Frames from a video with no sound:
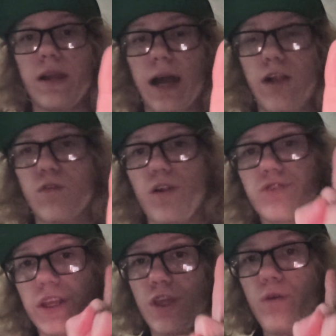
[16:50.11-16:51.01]

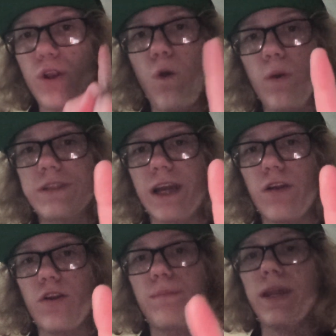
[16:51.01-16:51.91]
Halloran's like, you can always
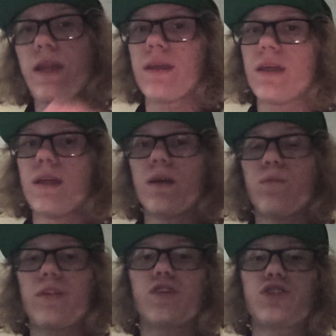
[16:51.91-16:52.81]
count on me
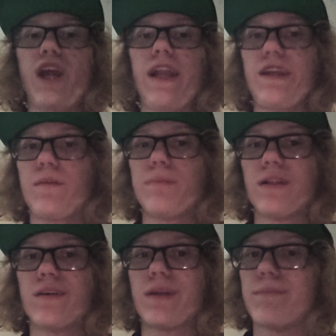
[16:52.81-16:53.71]
with the shining
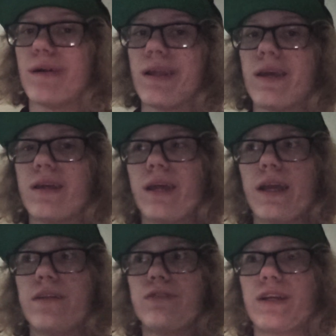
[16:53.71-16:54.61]
ability, buddy.
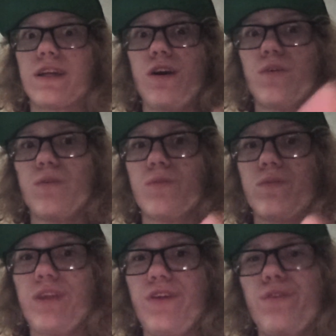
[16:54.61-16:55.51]
And he's like,
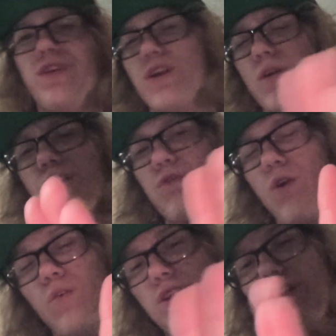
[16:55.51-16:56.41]
go,
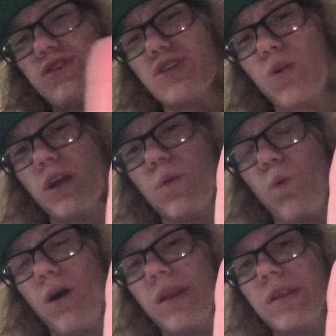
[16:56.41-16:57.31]
this is only a
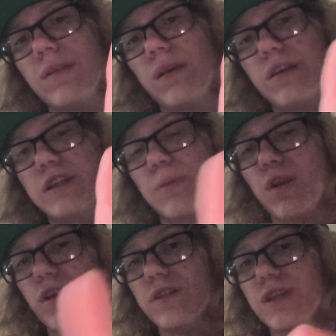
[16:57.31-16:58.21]
one
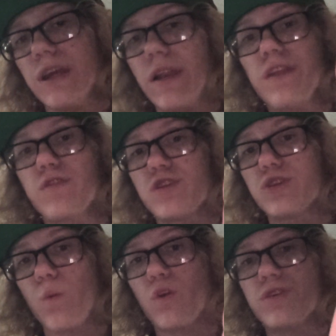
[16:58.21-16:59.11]
experience, and this
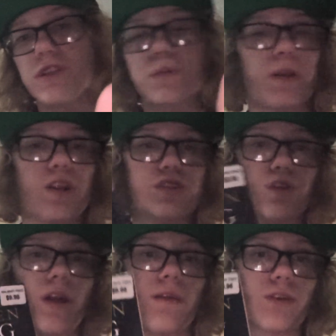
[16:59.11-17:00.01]
is the worst
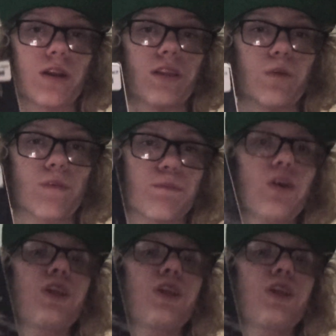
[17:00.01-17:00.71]
experience you're ever going to deal with.